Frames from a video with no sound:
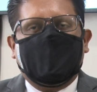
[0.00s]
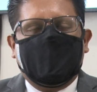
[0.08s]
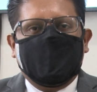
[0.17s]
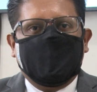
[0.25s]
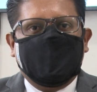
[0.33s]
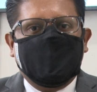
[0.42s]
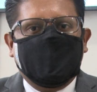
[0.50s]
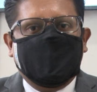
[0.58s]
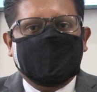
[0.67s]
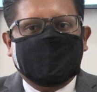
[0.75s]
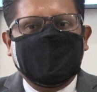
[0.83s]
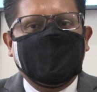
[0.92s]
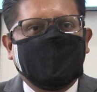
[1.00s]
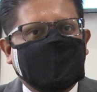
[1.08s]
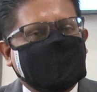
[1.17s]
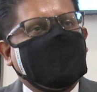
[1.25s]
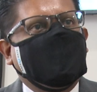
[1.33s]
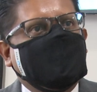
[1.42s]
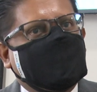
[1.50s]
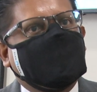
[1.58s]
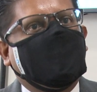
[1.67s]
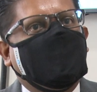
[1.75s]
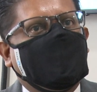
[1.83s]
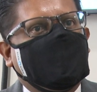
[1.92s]
on the same time
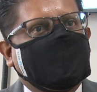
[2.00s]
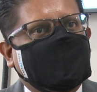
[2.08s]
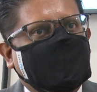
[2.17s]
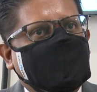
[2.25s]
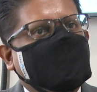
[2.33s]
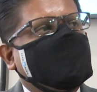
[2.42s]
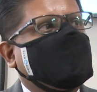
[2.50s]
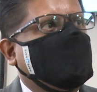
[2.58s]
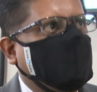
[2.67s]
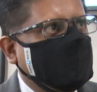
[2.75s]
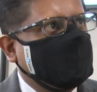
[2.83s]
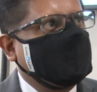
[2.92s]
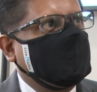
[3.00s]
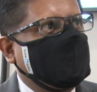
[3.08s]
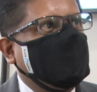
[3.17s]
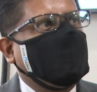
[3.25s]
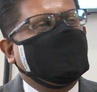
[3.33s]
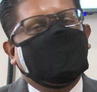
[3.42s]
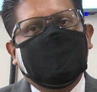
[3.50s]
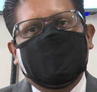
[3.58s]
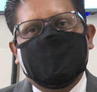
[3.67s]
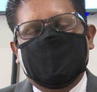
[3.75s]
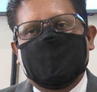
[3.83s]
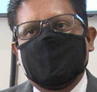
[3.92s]
zone as the east coast of North
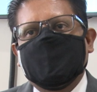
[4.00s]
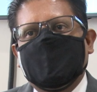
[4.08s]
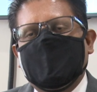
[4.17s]
America.